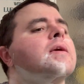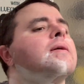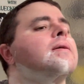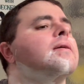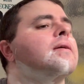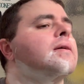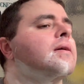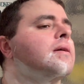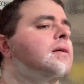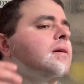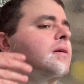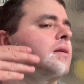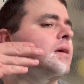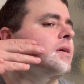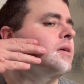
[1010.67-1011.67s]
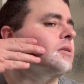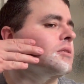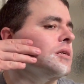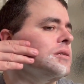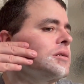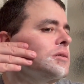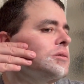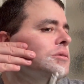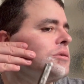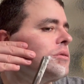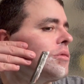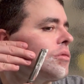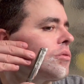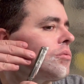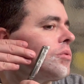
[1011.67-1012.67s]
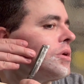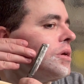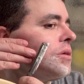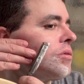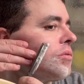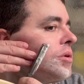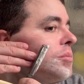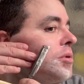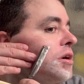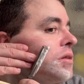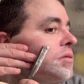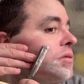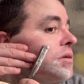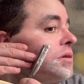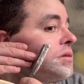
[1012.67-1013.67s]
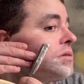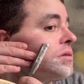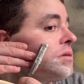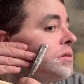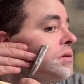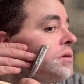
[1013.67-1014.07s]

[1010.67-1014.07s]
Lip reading: and I guess I did 3 3x3s.